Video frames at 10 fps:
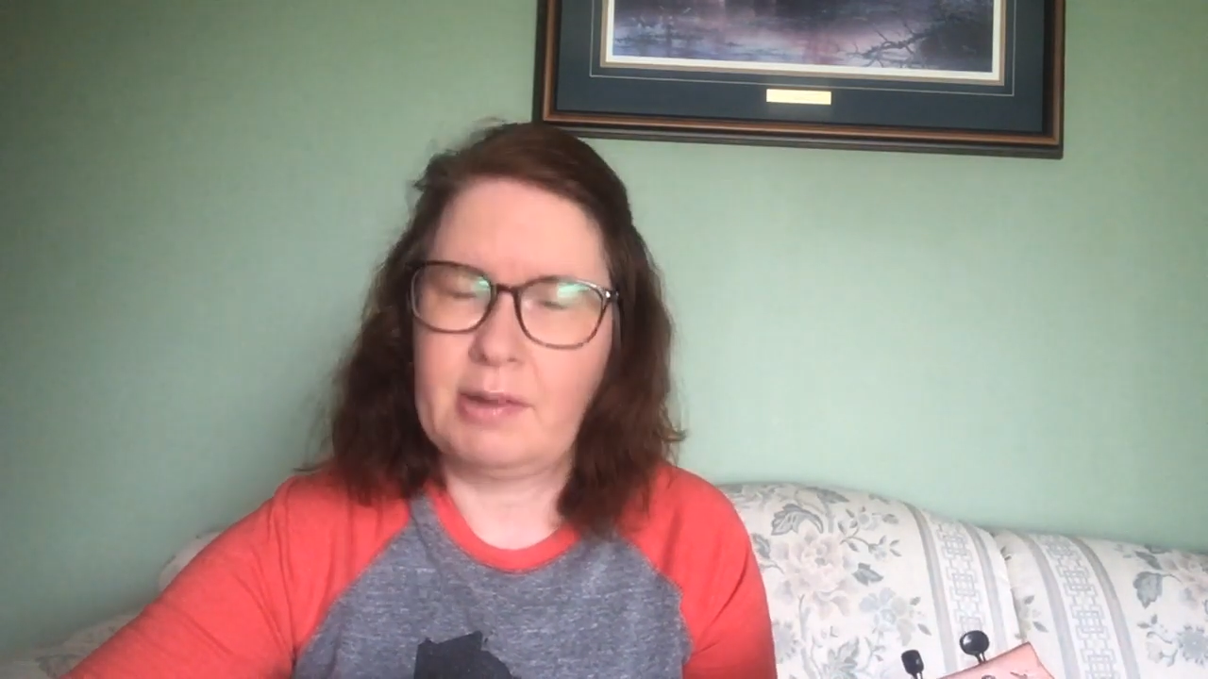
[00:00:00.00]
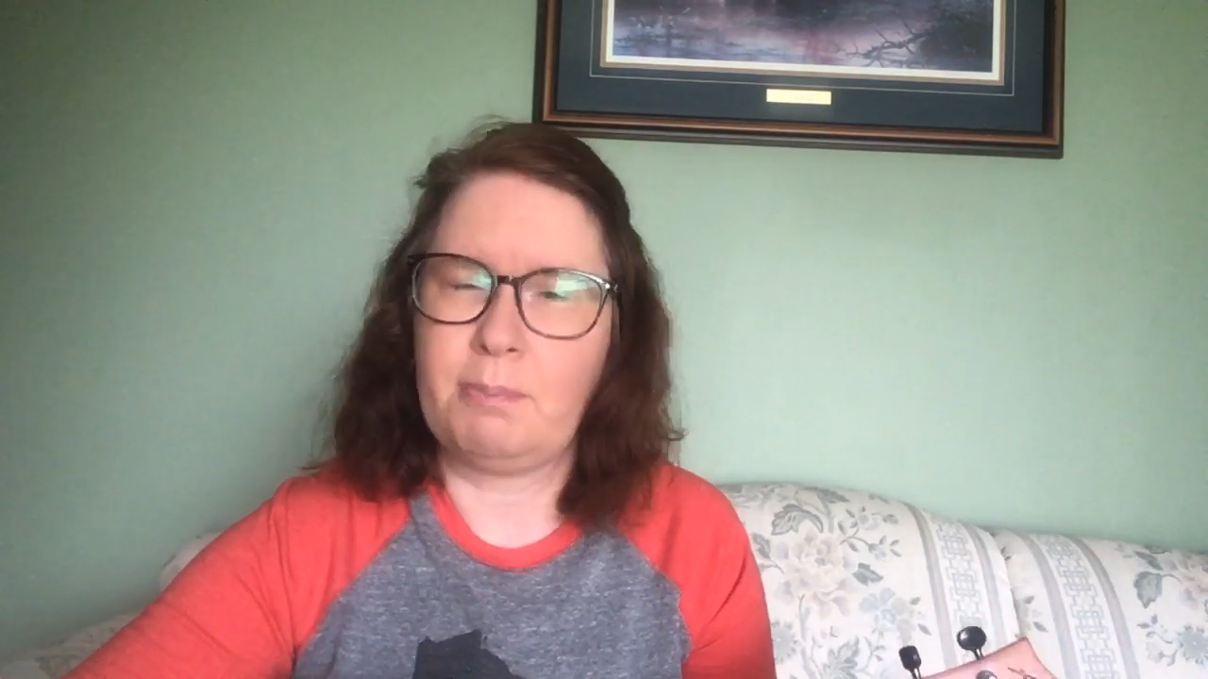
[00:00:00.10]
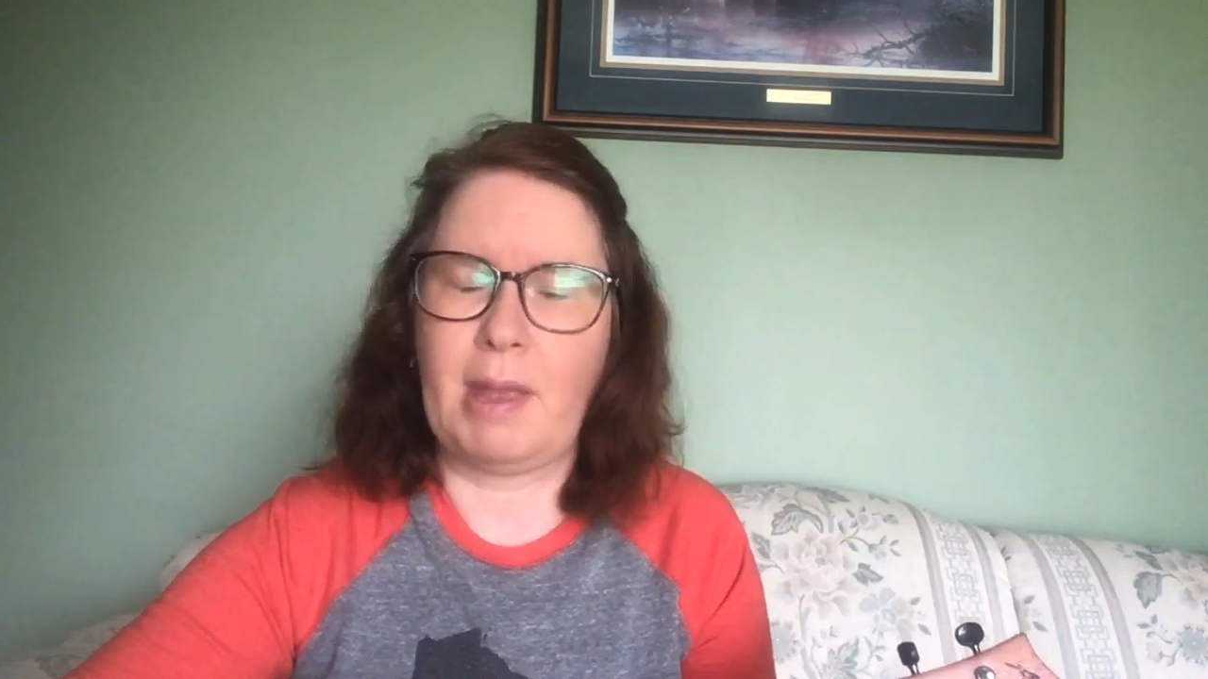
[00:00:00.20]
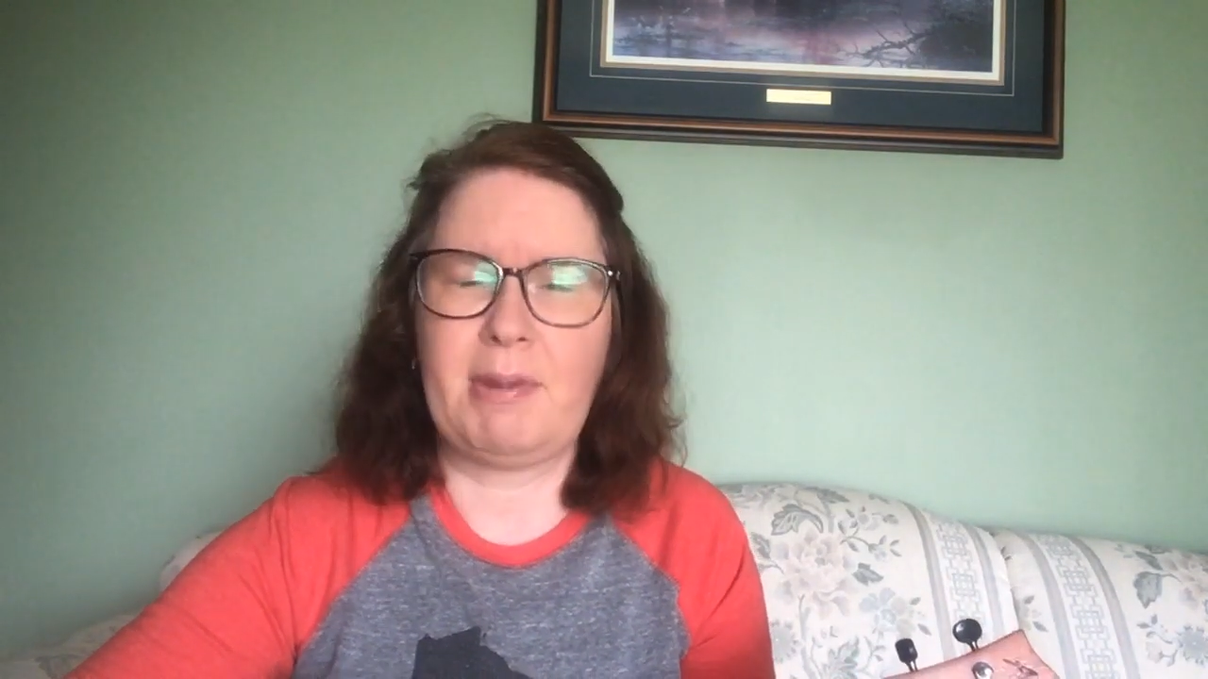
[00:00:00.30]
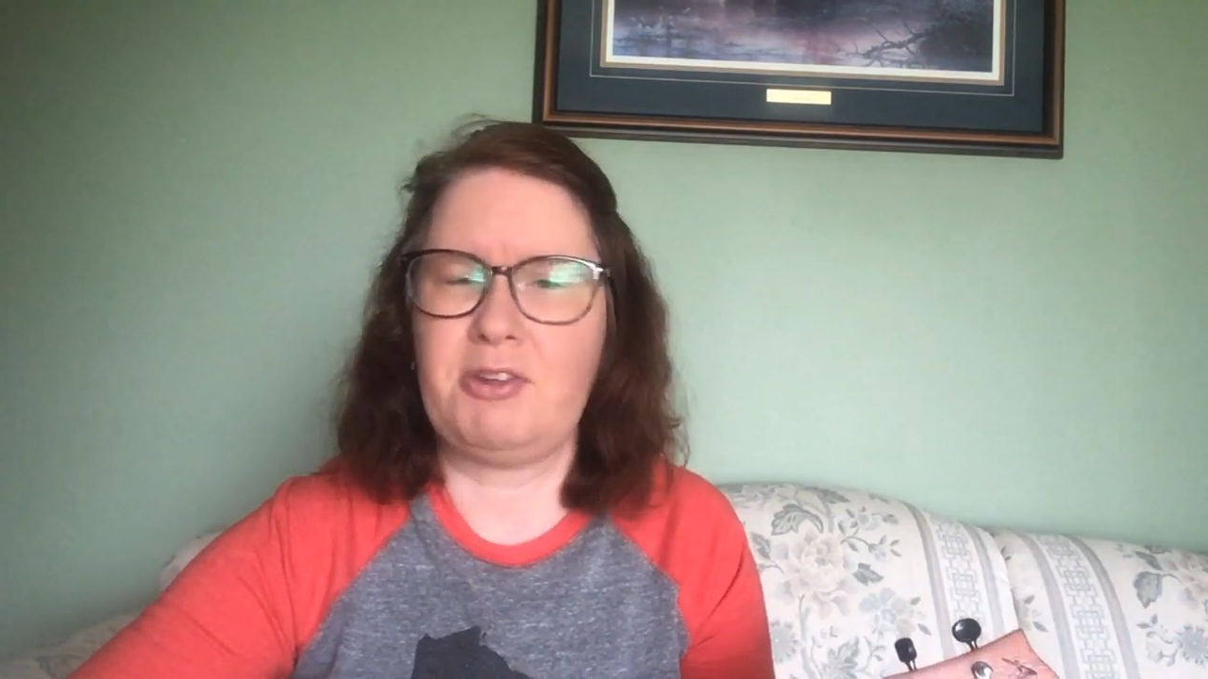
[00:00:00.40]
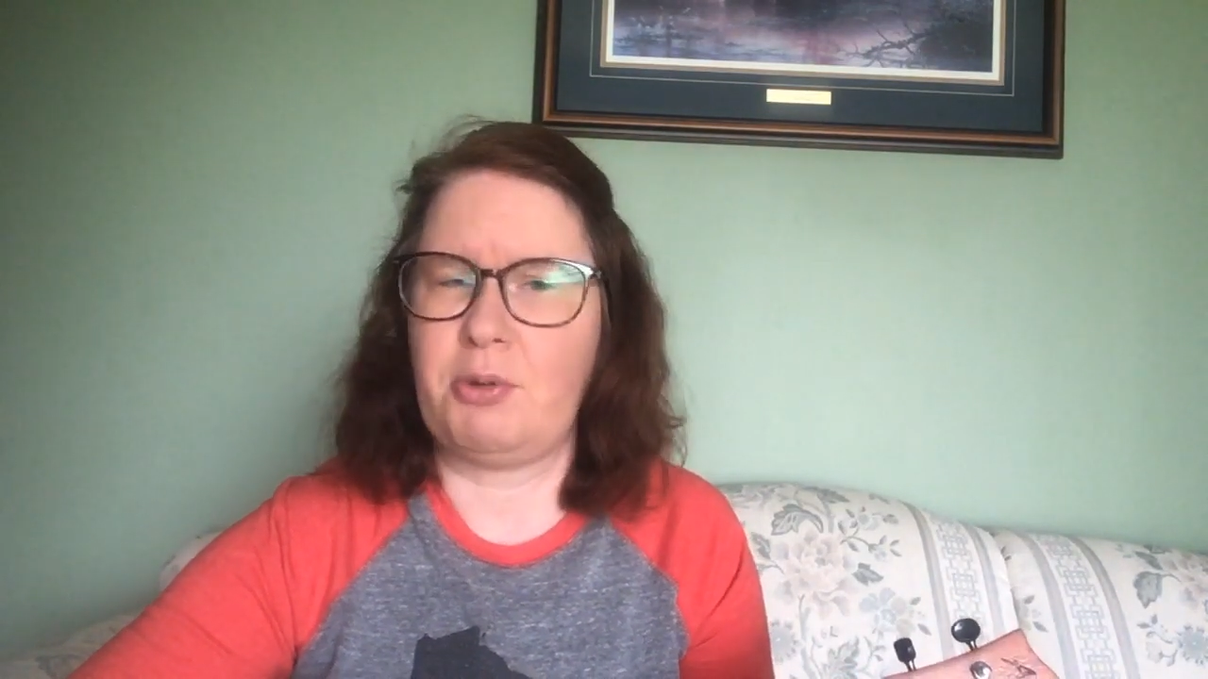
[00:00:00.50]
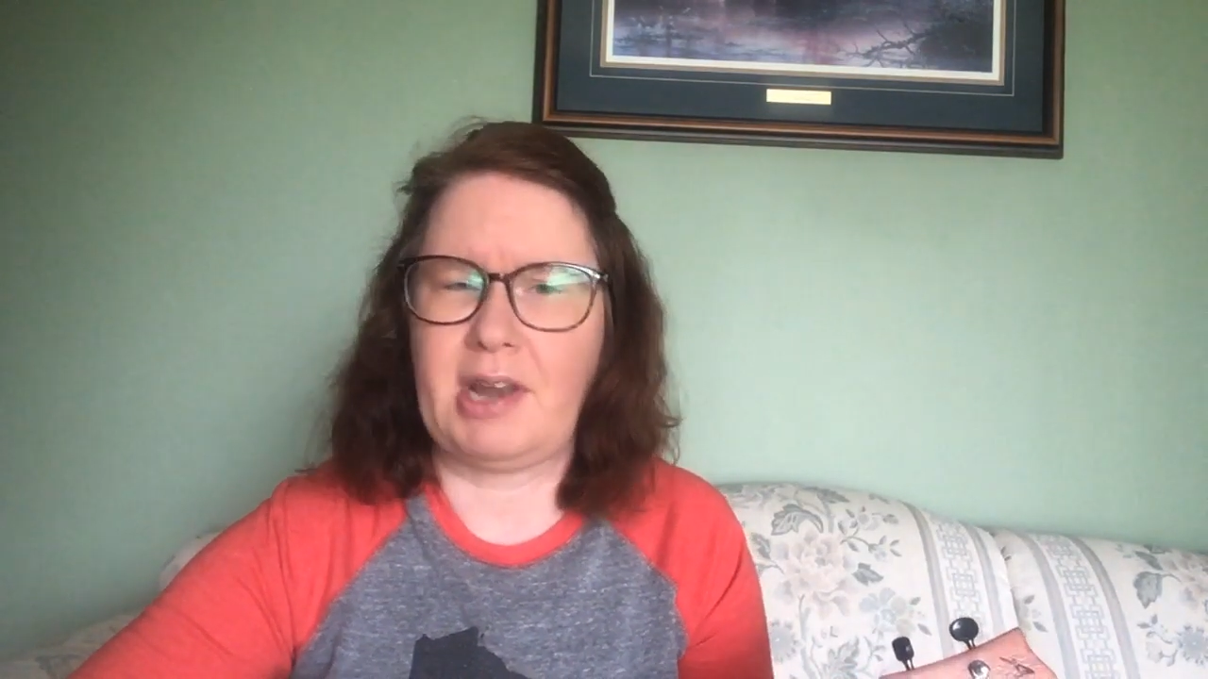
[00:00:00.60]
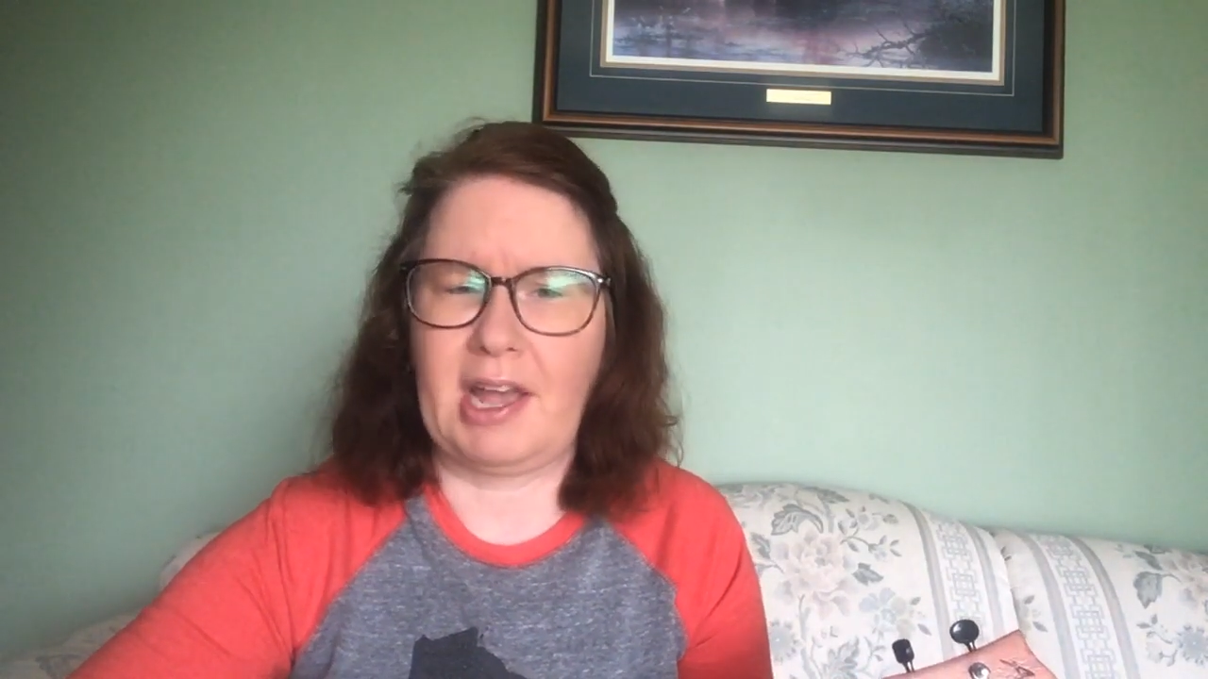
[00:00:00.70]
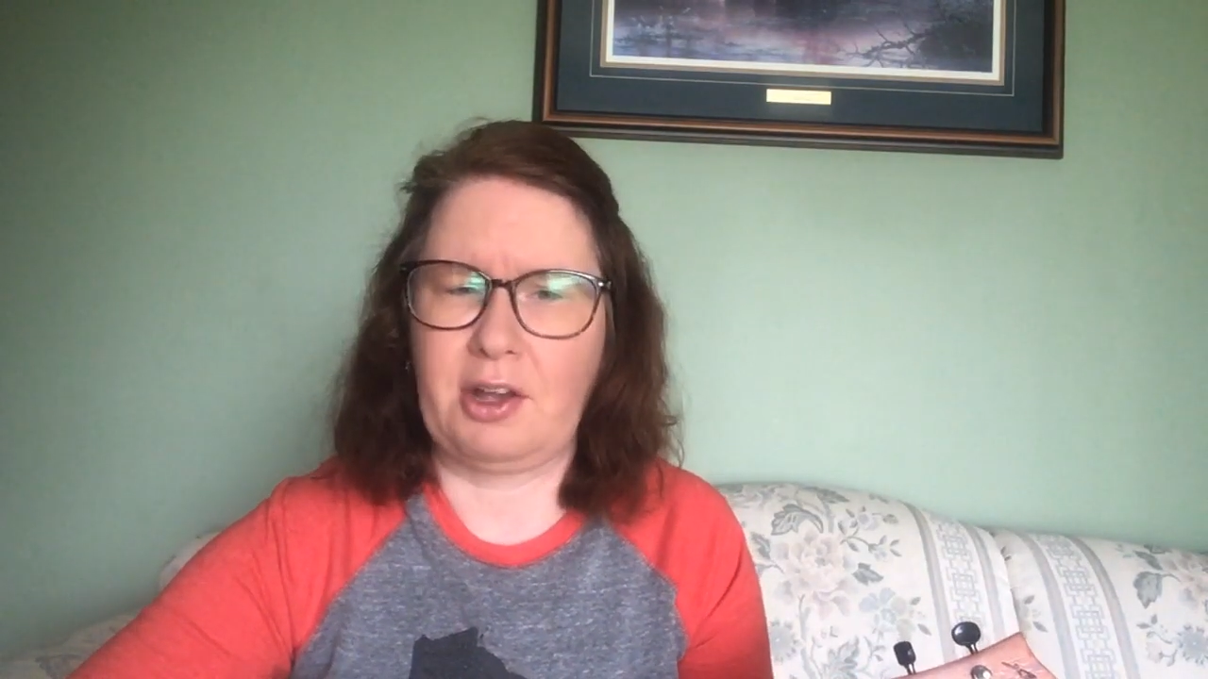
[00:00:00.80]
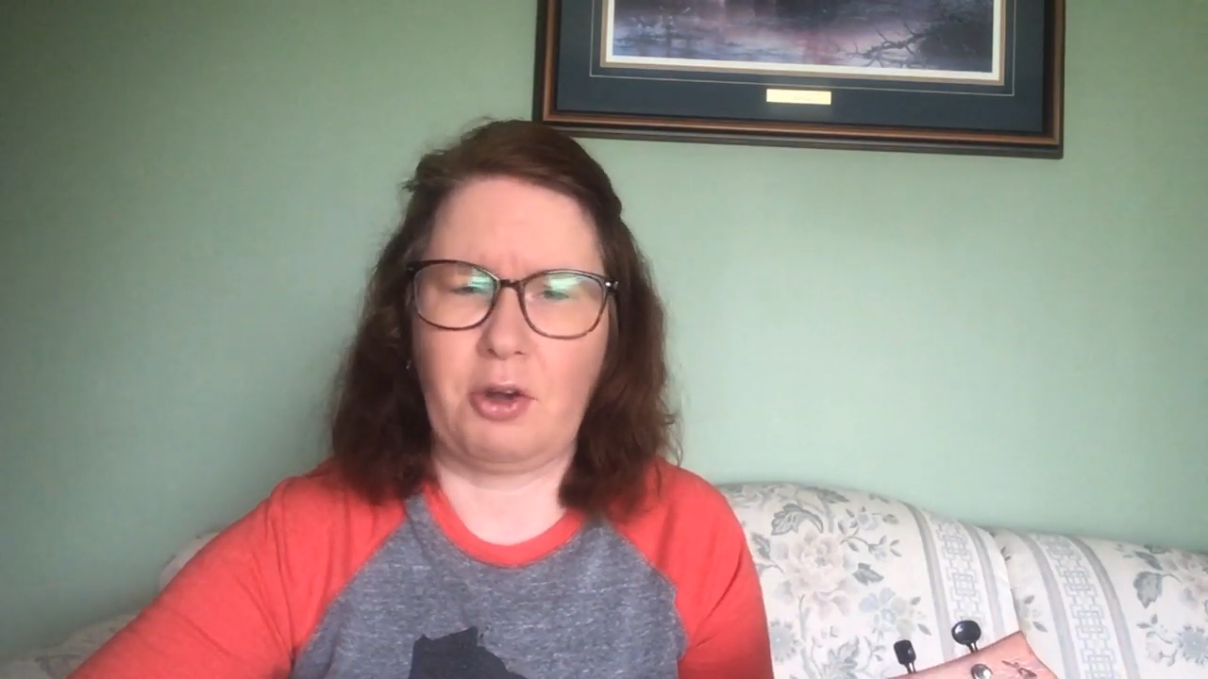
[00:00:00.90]
maybe do an
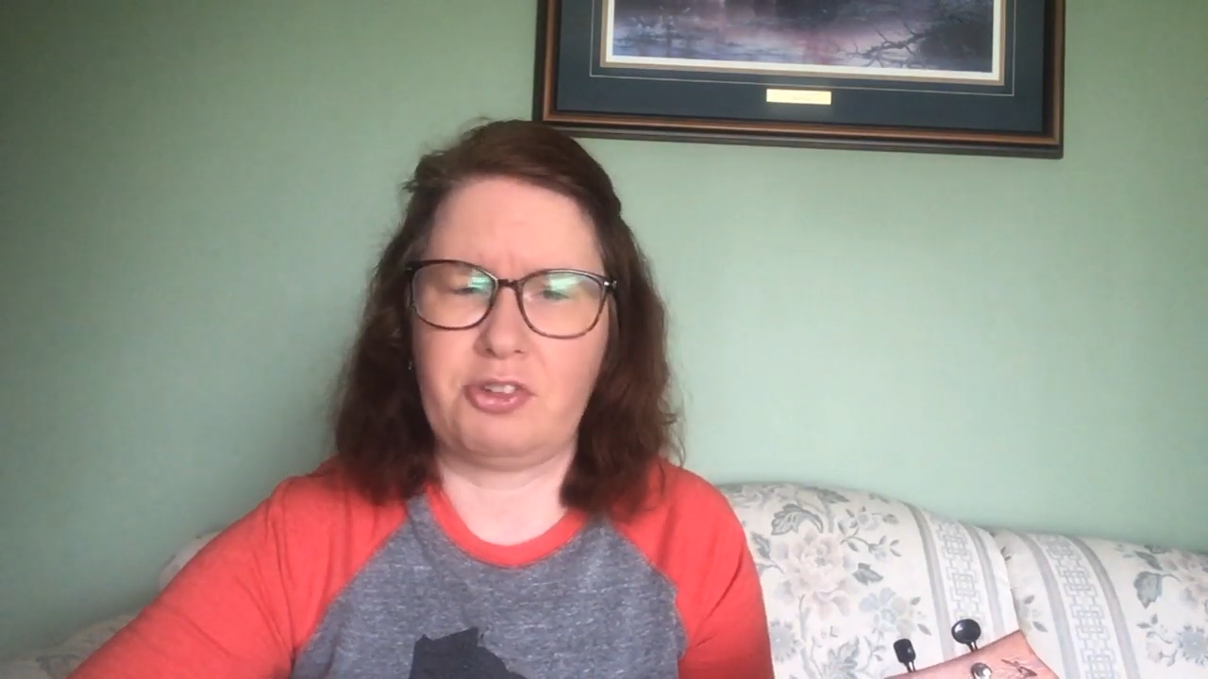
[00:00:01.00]
echo